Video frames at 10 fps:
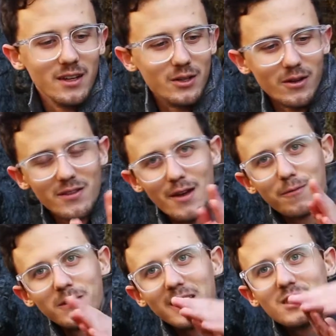you don't have
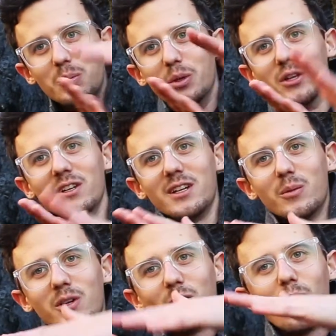that flexibility
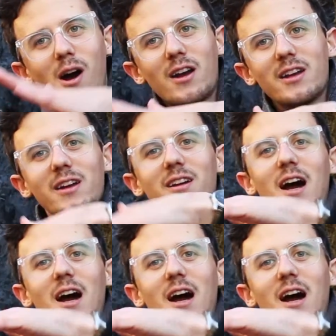when you're walking.